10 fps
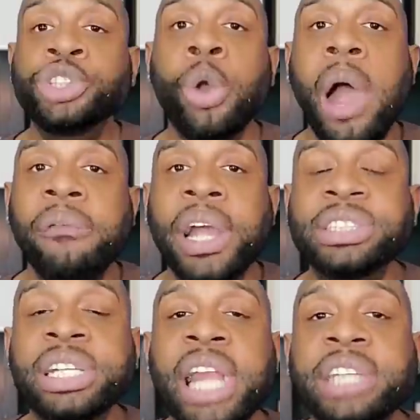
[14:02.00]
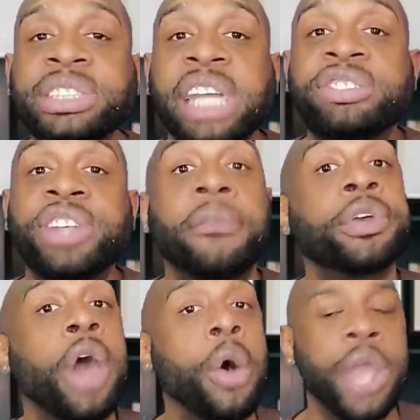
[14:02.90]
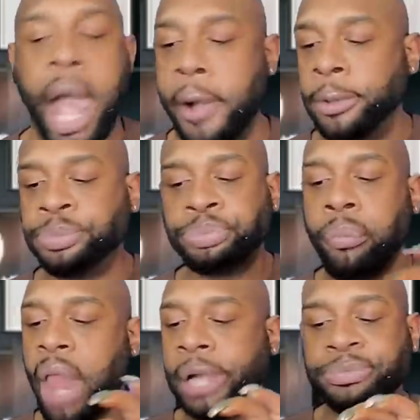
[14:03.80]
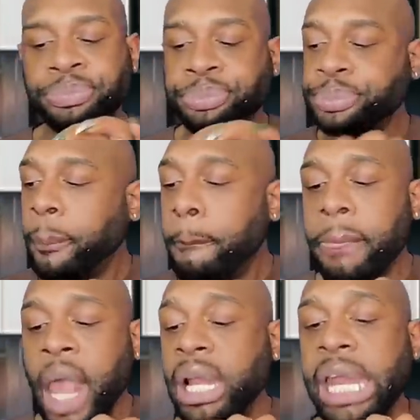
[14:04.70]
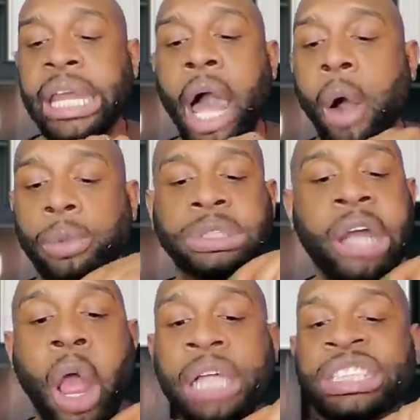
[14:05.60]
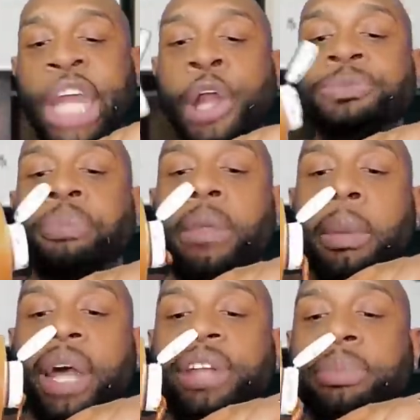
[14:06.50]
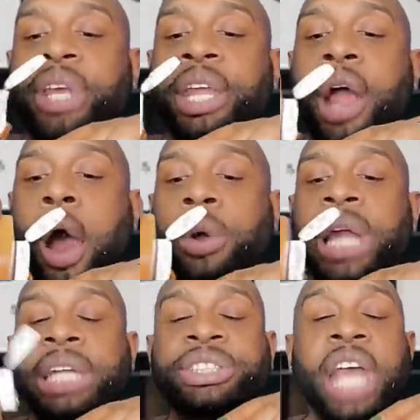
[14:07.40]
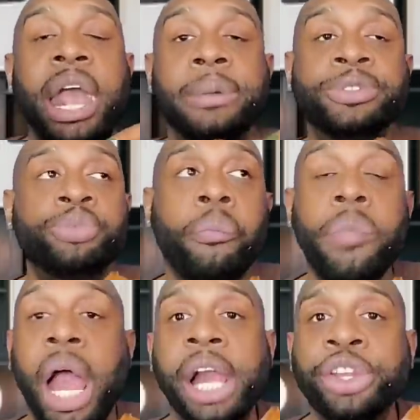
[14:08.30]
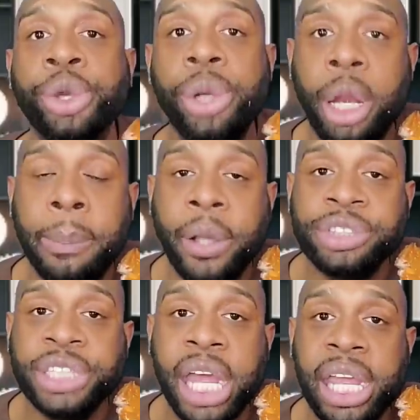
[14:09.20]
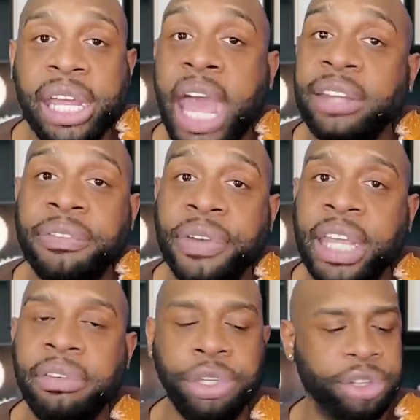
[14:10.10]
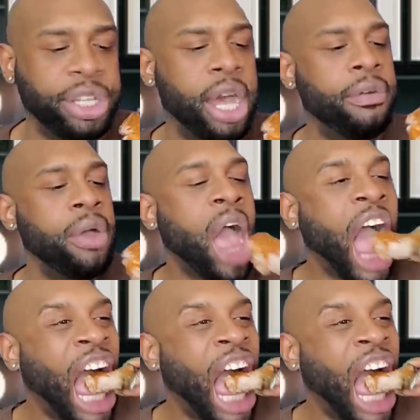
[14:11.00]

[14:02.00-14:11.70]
You have got to let that stuff go, y'all. Let it go. Because I'm telling you, a whole lot of times, you know the person that hasn't forgiven yourself.